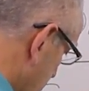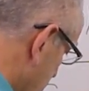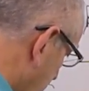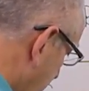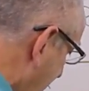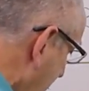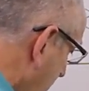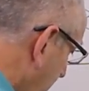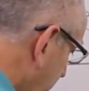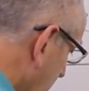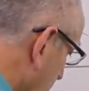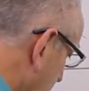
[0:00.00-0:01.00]
So
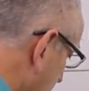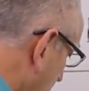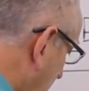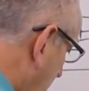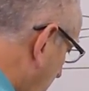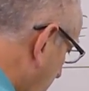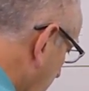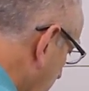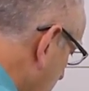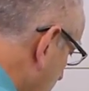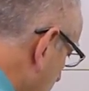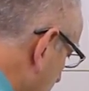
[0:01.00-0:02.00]
now here we are
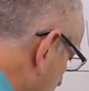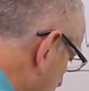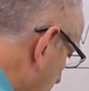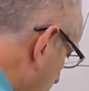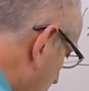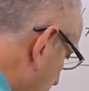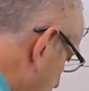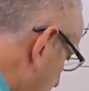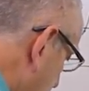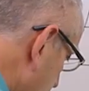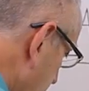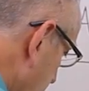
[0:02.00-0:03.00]

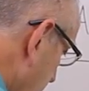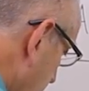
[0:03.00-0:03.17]
in